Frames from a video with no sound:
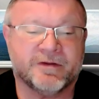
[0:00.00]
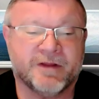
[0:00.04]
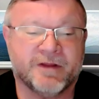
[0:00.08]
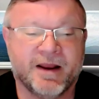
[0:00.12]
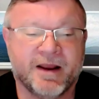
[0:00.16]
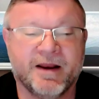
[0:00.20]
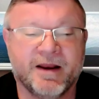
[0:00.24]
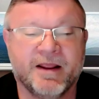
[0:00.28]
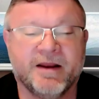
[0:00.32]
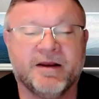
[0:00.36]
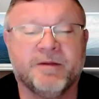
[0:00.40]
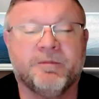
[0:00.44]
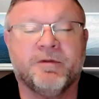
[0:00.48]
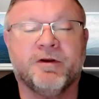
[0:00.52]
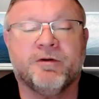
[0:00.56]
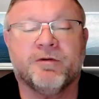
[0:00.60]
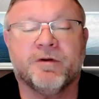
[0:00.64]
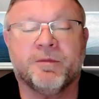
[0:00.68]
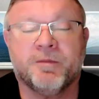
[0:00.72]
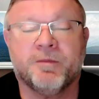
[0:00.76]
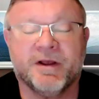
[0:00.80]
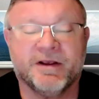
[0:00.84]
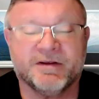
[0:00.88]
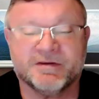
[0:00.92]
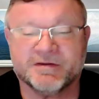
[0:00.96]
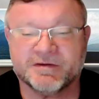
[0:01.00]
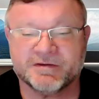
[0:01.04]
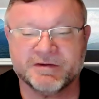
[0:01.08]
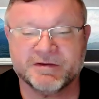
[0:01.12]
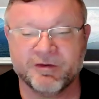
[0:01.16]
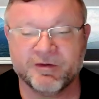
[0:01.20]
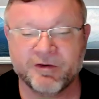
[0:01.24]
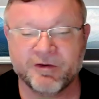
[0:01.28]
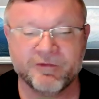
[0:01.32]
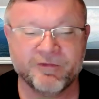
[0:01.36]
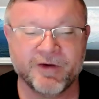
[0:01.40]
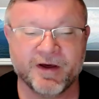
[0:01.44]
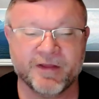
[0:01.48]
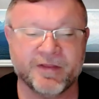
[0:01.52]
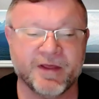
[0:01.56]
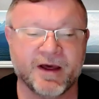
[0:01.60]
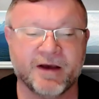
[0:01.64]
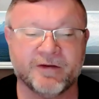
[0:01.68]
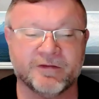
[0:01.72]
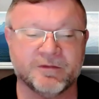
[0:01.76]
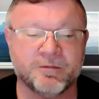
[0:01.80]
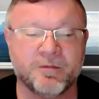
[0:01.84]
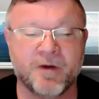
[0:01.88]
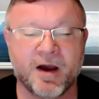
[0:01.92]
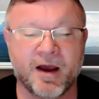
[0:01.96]
They need to be replaced at
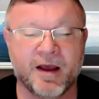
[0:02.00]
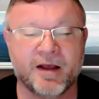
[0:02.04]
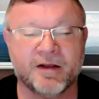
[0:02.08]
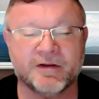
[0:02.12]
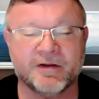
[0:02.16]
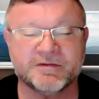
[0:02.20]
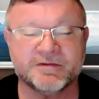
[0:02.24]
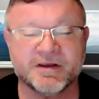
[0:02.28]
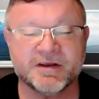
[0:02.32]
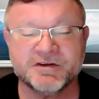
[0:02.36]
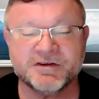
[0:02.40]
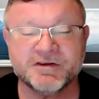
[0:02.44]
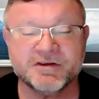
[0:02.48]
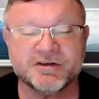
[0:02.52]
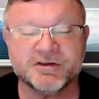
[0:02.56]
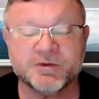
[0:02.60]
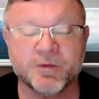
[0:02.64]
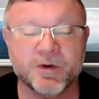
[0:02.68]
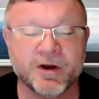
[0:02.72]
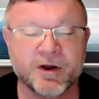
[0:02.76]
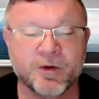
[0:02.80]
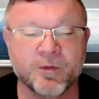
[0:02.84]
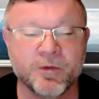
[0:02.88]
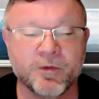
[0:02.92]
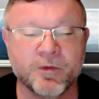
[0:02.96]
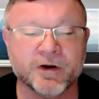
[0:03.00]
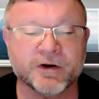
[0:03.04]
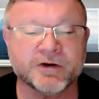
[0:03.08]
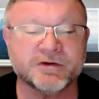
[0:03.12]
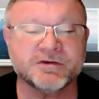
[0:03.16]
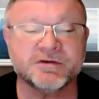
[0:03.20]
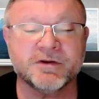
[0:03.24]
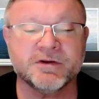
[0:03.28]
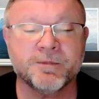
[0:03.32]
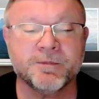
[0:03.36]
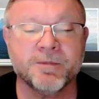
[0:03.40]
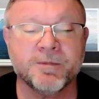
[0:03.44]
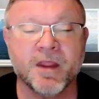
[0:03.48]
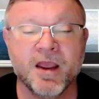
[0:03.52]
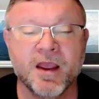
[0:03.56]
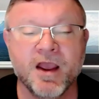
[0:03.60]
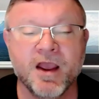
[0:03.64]
75,000 miles. That's just the way it works.